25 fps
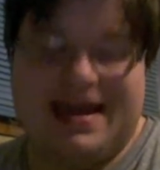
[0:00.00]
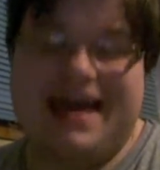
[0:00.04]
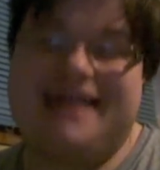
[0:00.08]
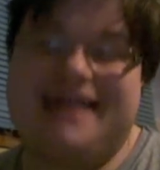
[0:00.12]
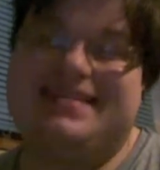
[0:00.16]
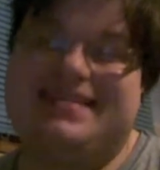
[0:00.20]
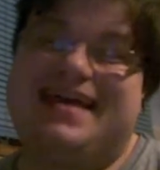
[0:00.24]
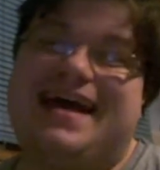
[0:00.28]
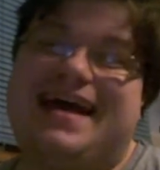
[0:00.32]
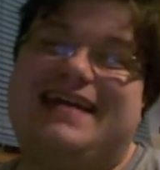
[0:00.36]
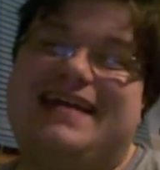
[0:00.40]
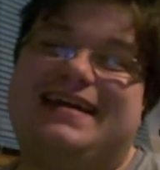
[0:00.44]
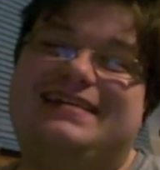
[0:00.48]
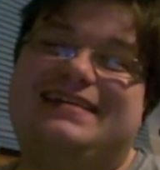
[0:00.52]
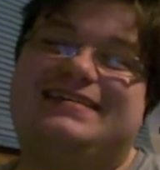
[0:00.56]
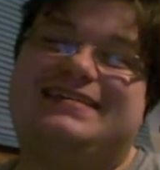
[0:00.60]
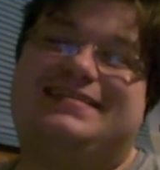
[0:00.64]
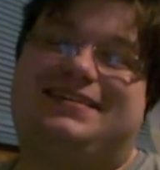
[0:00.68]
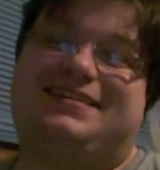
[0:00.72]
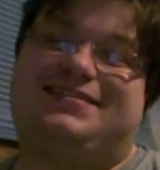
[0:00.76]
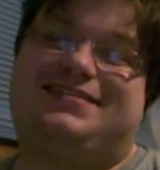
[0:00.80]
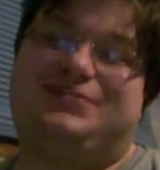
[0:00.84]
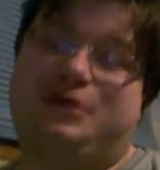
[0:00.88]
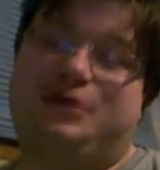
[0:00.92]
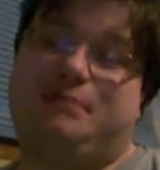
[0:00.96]
And then
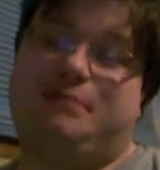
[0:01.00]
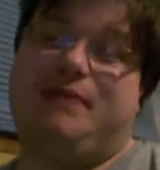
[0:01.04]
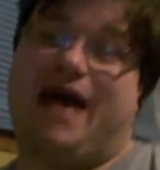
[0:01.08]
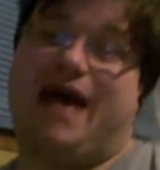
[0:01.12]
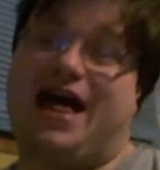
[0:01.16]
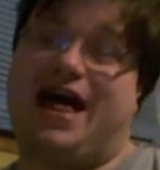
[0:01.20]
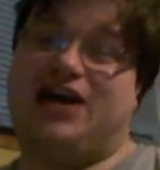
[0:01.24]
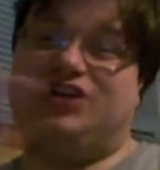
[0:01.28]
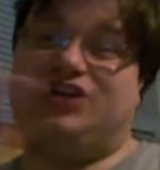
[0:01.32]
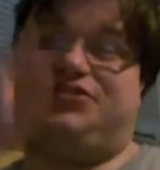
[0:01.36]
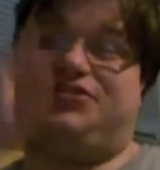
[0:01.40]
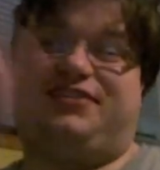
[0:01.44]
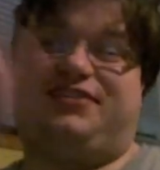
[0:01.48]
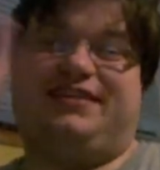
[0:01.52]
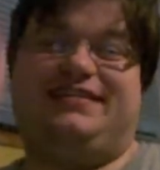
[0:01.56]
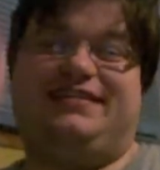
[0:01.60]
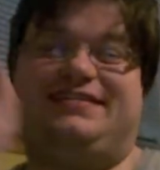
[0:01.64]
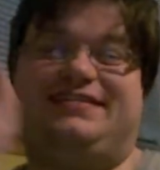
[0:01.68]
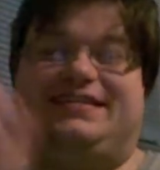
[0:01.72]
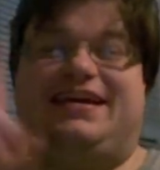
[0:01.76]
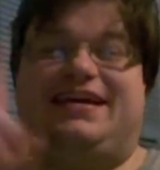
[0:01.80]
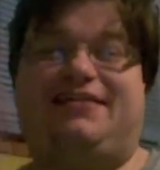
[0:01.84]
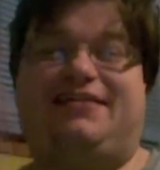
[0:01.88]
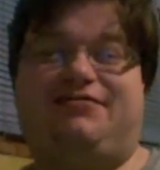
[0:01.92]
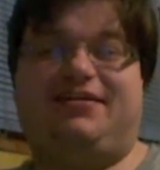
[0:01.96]
Sister Patterson,
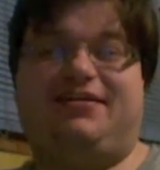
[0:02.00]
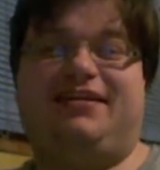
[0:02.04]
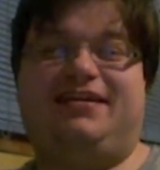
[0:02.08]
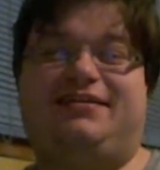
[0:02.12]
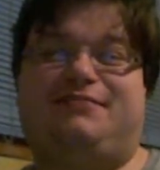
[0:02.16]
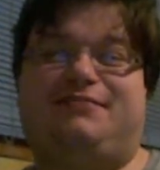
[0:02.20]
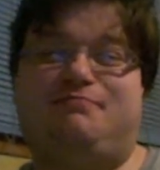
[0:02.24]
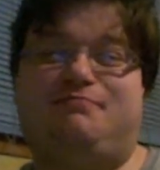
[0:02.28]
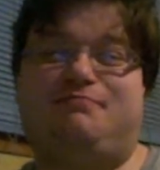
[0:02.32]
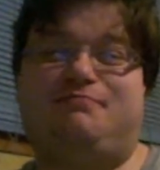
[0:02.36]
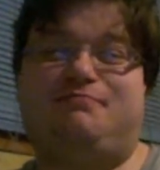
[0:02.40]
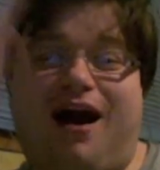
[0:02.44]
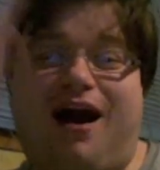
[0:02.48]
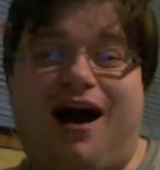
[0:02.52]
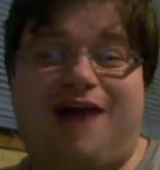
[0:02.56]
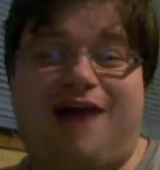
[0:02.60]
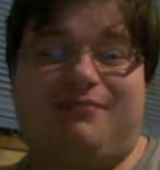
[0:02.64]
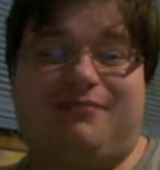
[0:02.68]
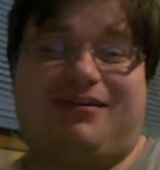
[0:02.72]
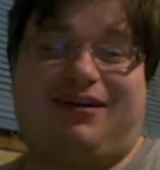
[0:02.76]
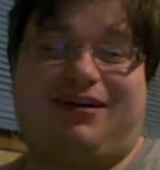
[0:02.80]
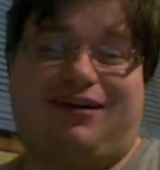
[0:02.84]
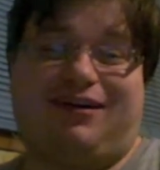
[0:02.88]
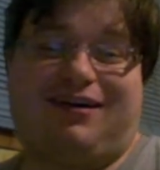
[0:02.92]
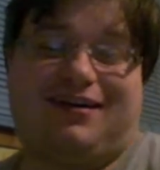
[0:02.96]
Tiffany's
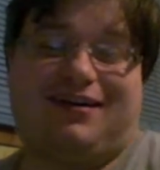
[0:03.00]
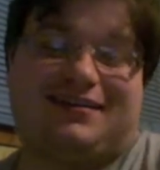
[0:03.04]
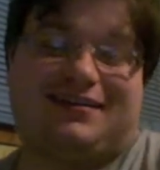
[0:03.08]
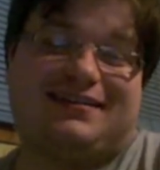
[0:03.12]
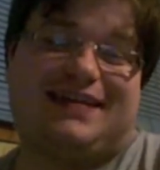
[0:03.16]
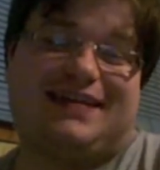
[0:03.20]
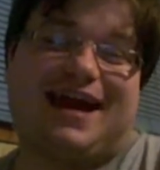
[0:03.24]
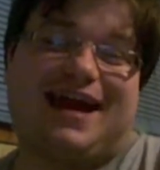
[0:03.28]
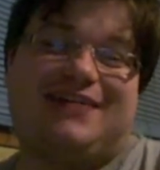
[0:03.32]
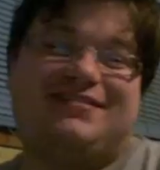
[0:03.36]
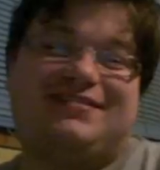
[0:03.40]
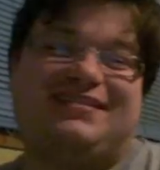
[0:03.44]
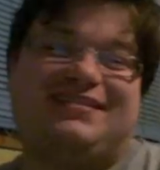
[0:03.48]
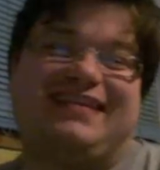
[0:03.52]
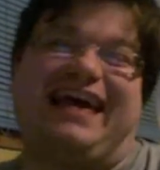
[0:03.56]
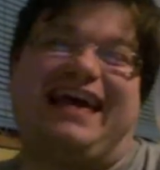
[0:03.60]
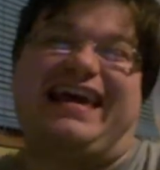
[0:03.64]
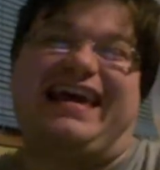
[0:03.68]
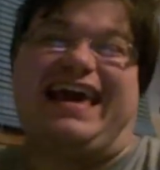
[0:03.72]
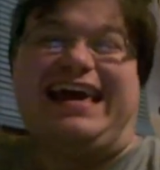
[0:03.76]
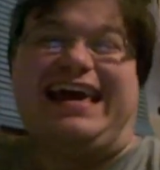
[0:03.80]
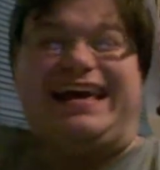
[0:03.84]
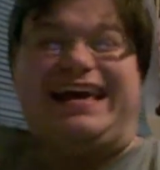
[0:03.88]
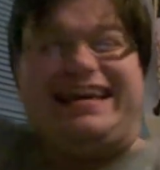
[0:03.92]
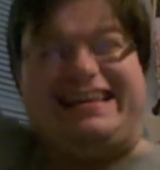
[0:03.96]
mom, calls, and I was just
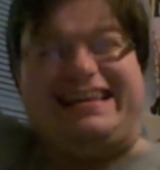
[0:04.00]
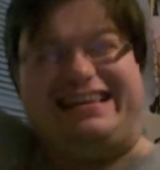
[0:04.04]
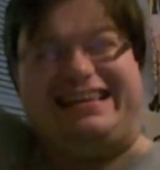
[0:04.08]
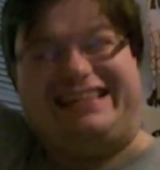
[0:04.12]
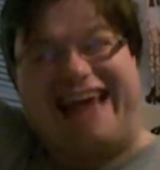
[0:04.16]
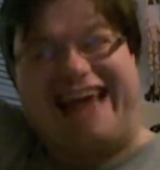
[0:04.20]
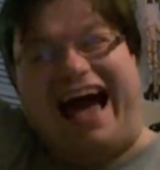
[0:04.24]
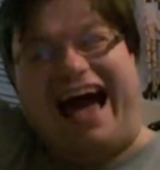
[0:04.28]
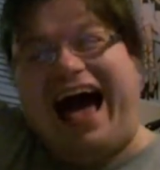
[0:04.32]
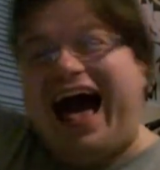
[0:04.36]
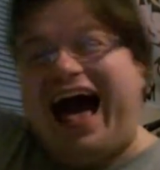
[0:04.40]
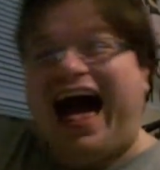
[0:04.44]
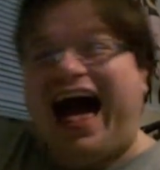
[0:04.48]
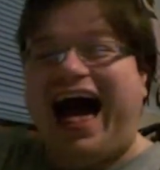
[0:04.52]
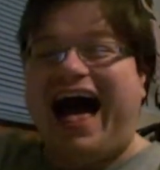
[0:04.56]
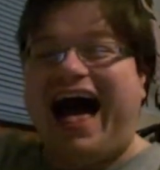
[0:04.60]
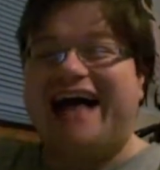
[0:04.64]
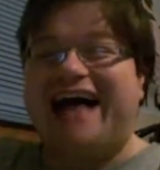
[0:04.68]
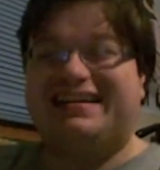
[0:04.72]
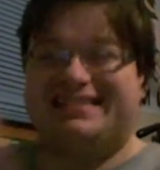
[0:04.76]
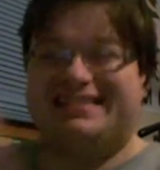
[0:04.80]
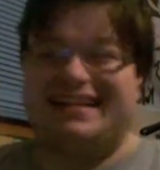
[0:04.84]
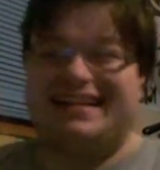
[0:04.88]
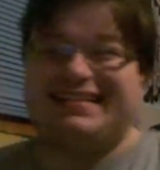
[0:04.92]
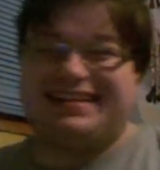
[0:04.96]
like, "Yeah,
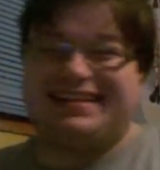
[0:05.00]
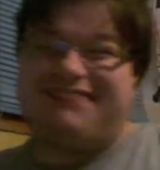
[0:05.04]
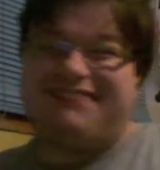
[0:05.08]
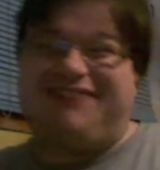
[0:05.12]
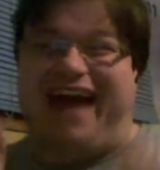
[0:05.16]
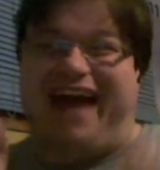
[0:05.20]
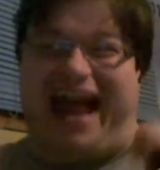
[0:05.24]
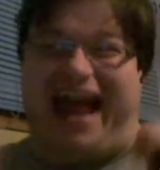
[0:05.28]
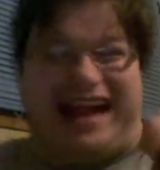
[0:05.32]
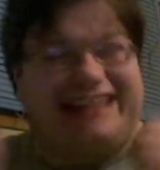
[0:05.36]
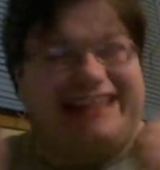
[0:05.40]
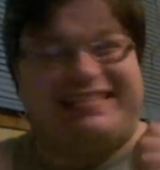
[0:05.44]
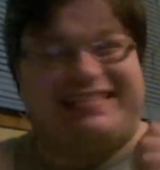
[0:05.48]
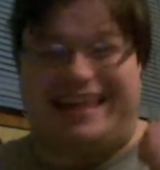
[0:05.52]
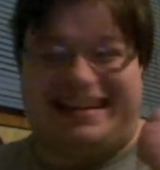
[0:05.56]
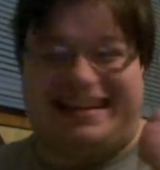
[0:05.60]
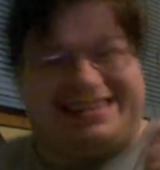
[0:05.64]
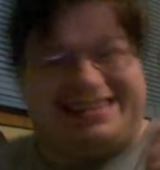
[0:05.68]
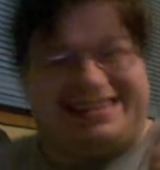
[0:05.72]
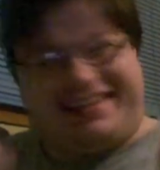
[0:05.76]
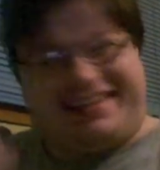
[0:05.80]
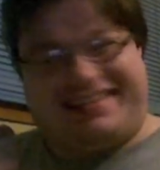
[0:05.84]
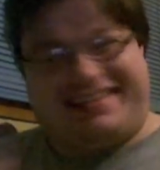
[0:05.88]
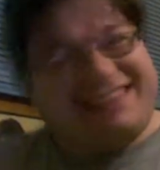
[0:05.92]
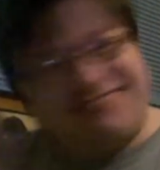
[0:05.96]
Sister Patterson,
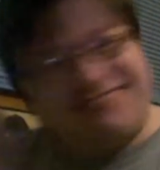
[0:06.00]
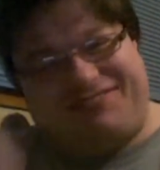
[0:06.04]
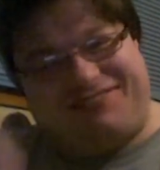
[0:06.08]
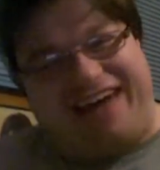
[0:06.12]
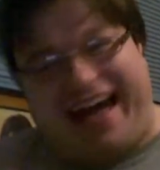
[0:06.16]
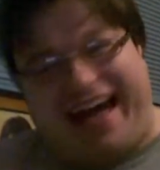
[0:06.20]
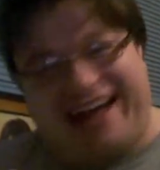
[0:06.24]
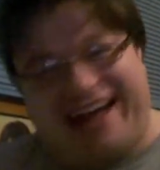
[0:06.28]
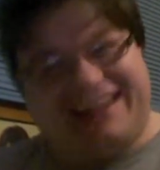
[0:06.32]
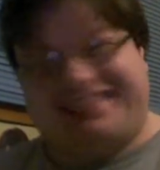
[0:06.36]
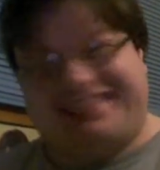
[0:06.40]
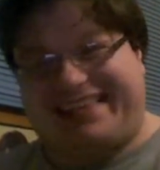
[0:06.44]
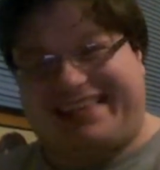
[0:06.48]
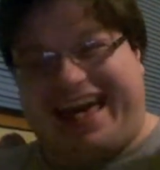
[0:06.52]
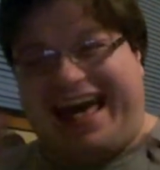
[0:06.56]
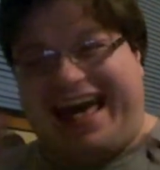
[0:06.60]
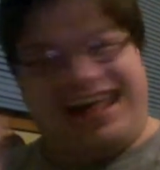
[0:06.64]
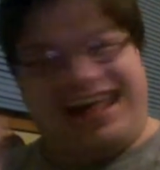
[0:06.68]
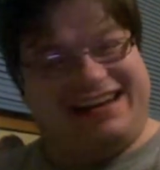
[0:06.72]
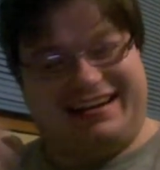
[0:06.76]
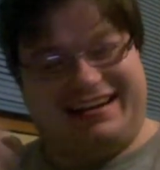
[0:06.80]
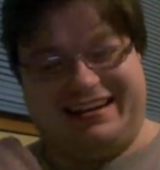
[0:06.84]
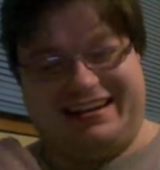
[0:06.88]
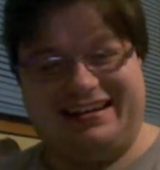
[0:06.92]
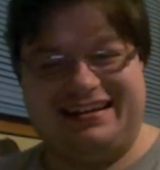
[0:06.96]
Sister
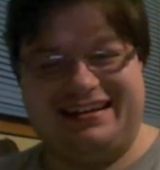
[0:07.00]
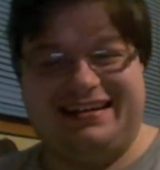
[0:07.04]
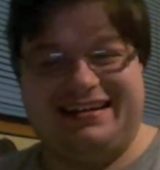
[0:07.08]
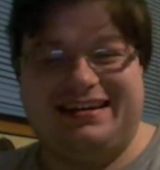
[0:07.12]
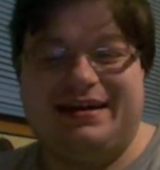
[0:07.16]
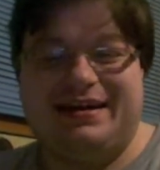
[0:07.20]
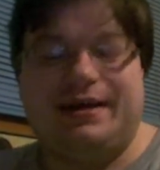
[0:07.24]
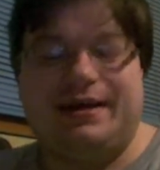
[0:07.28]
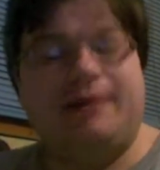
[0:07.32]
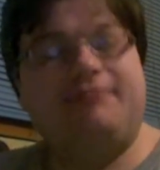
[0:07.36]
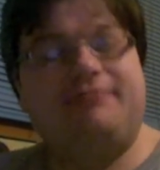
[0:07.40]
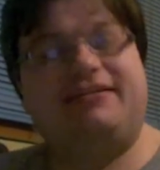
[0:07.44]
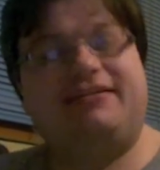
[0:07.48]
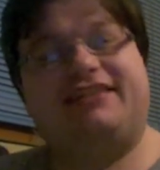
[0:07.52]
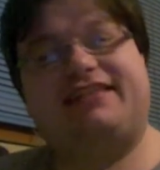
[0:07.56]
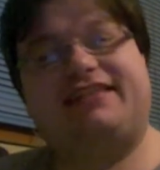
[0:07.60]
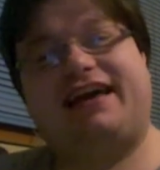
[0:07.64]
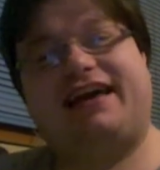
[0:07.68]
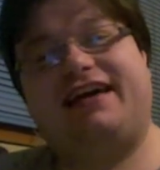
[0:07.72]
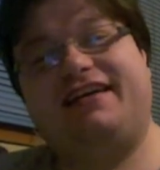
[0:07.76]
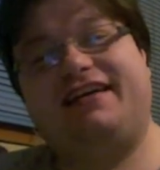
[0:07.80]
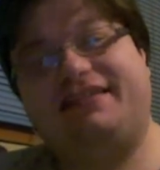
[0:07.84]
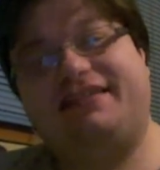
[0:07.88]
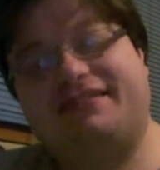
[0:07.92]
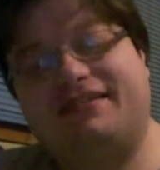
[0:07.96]
Patterson," because
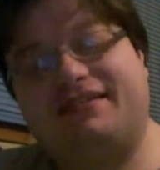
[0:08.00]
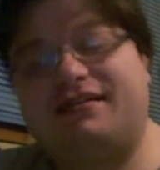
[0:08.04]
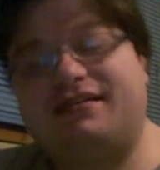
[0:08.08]
I.